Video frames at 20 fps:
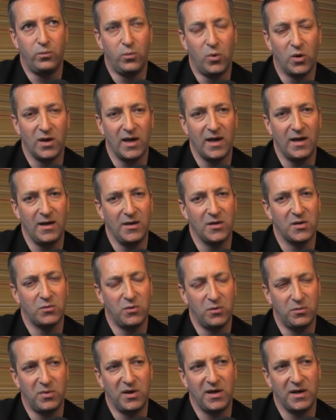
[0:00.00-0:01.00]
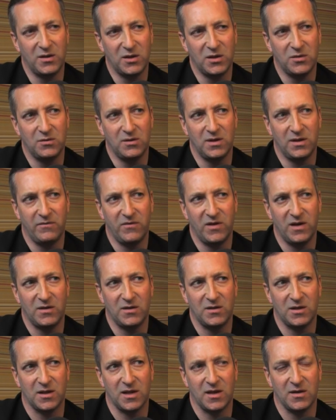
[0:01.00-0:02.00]
What Alias will bring to an
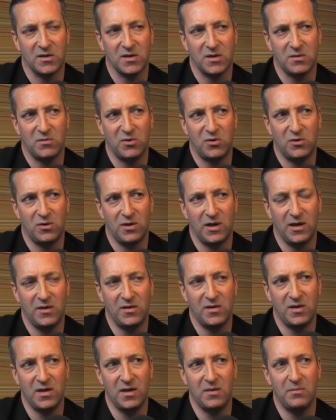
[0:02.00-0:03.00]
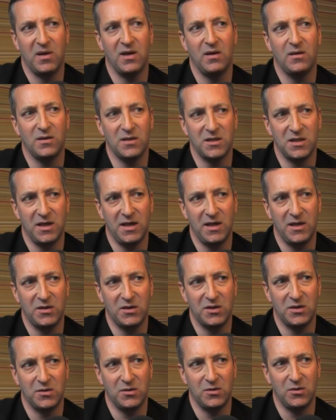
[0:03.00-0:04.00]
inventor customer is the ability
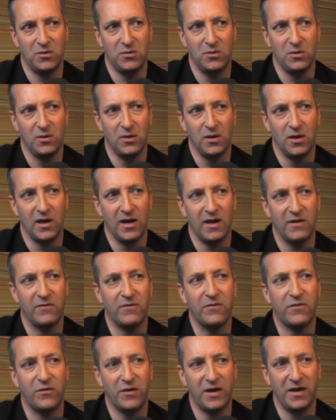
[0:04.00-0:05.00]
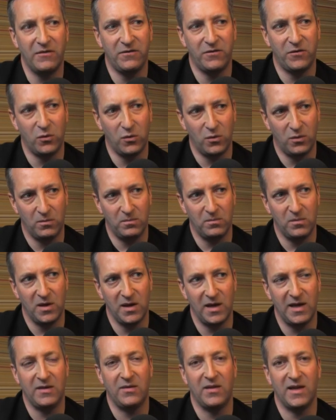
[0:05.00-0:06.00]
to have free form
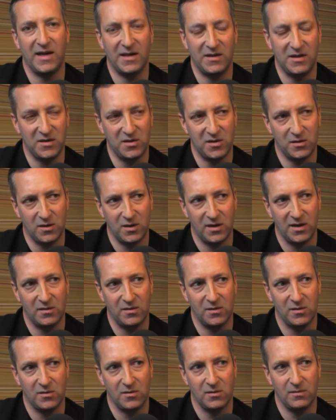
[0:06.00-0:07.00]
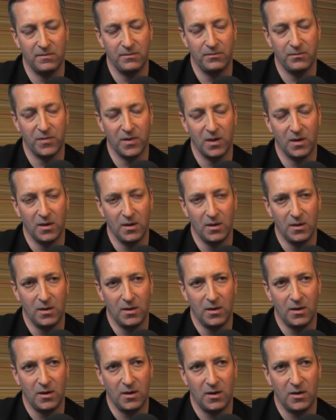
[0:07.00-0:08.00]
in their designs.
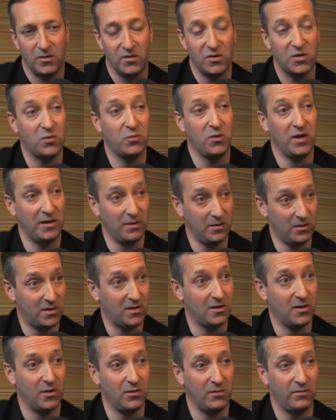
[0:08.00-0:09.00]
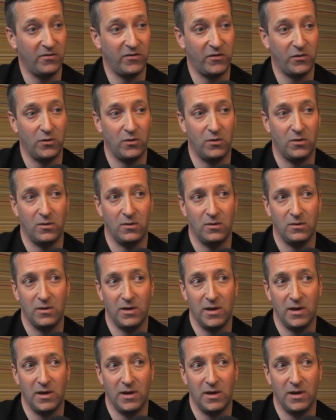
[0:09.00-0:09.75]
Uh, Sweden's known for